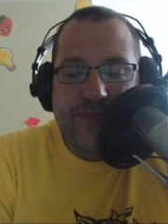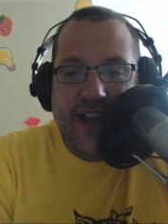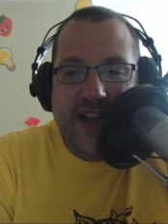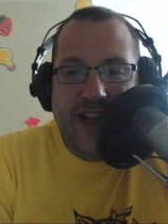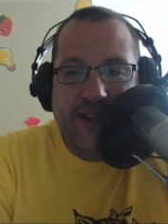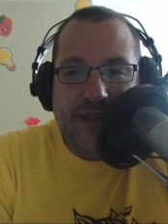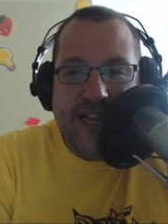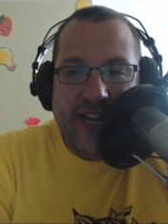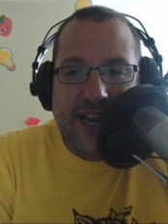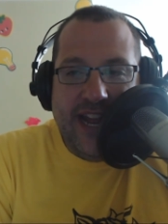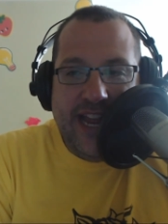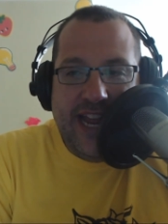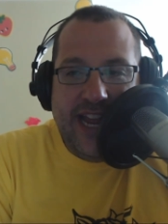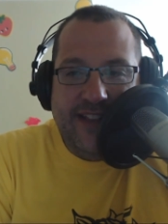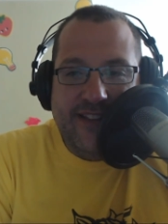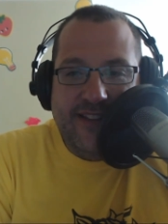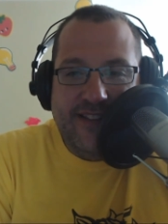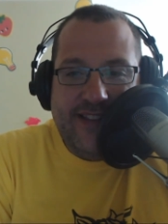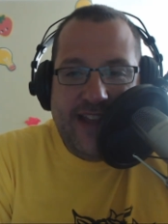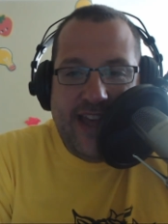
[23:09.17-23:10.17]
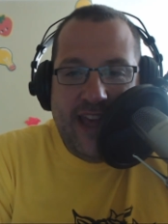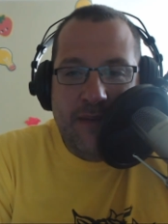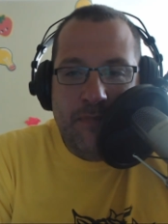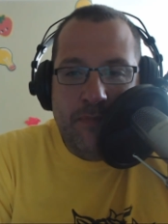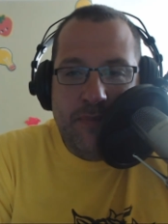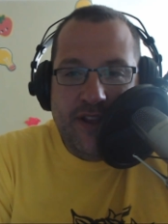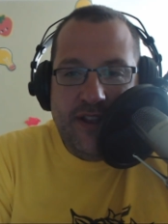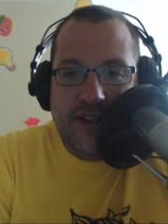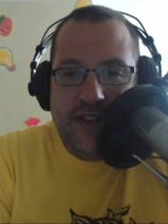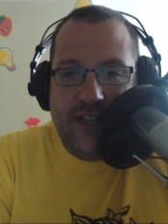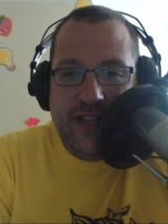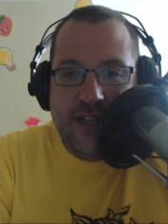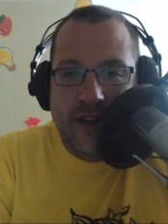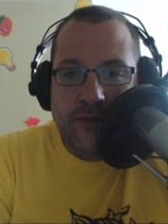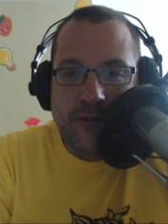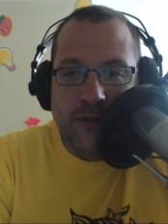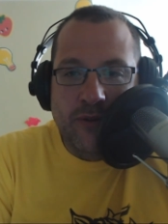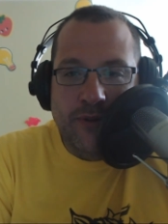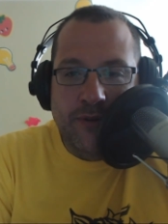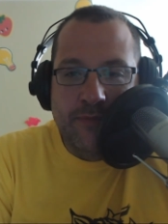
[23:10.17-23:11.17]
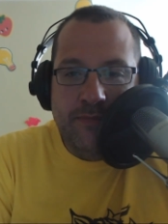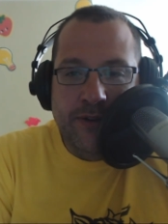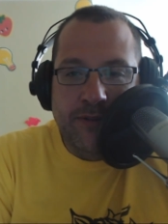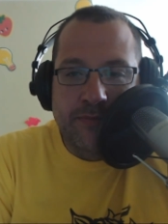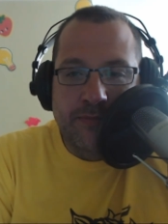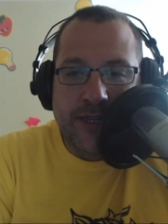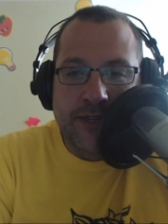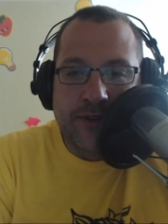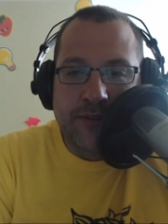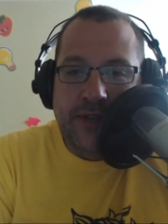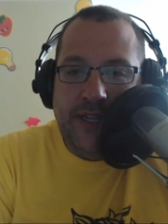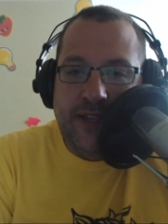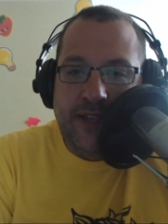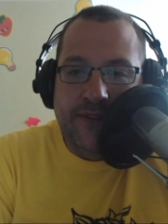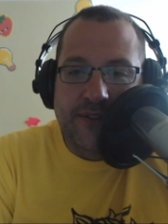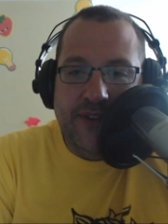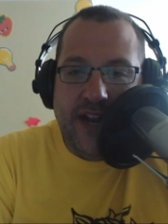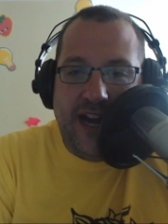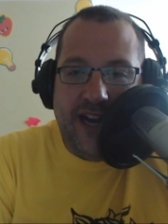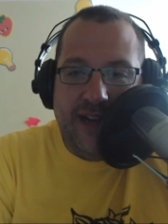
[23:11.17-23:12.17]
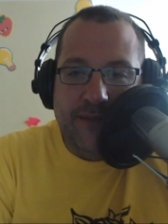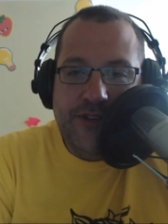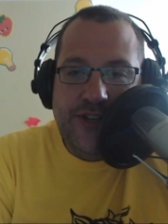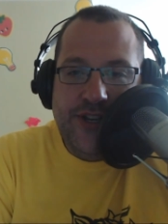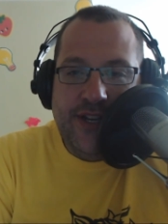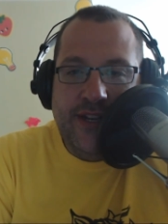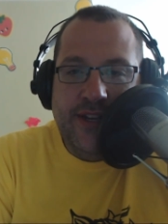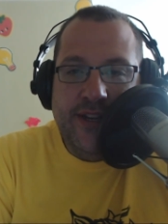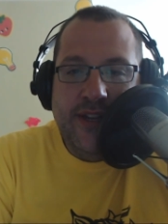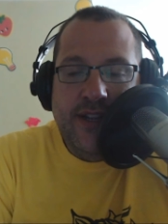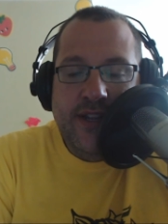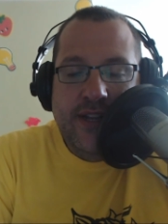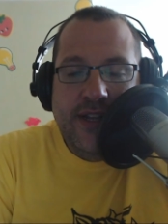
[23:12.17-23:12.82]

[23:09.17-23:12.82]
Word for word: I mean, I hate to say it, but you know, lore Bilbo is an option.